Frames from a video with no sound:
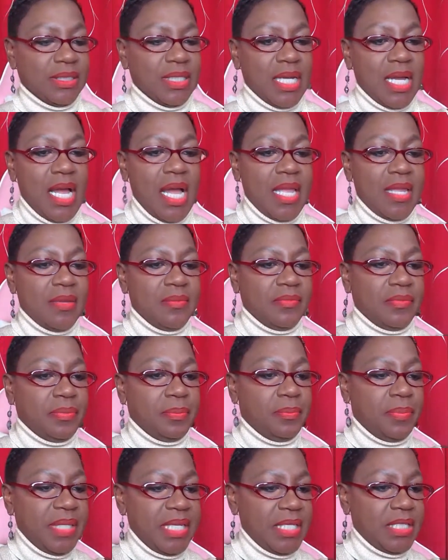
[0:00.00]
I am
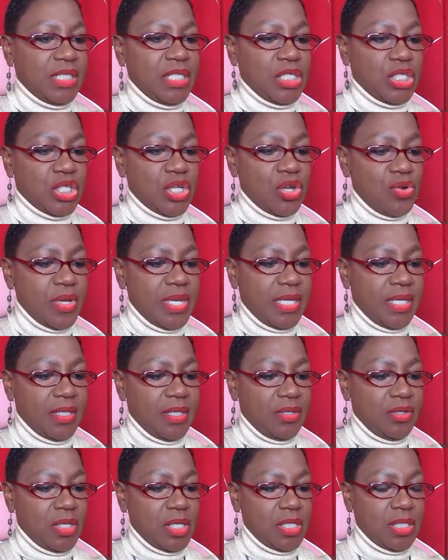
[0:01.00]
busy showing
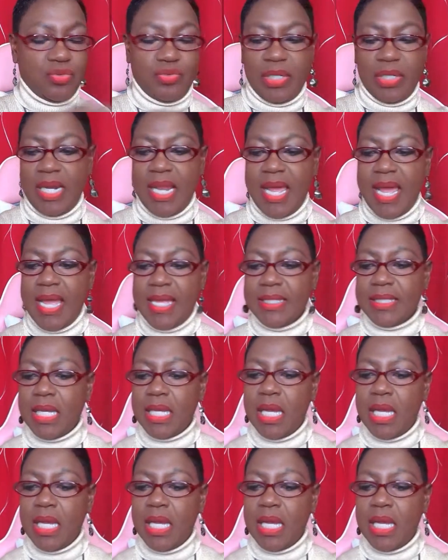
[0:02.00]
and just realized,